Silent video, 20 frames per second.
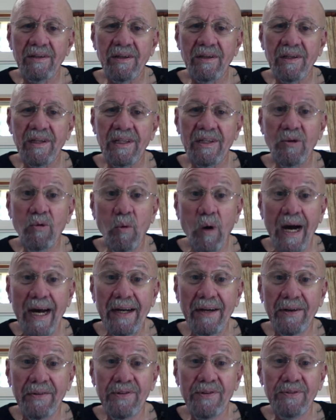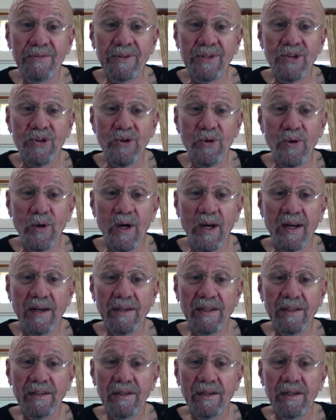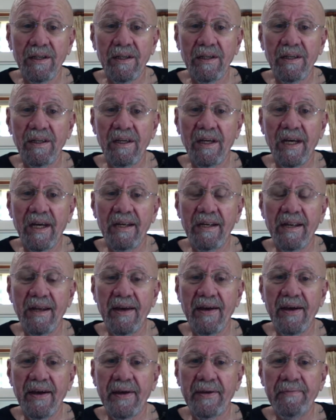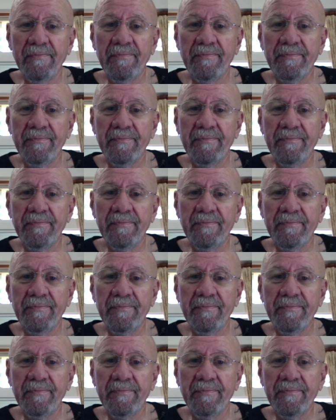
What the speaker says: in the wilds for sure. And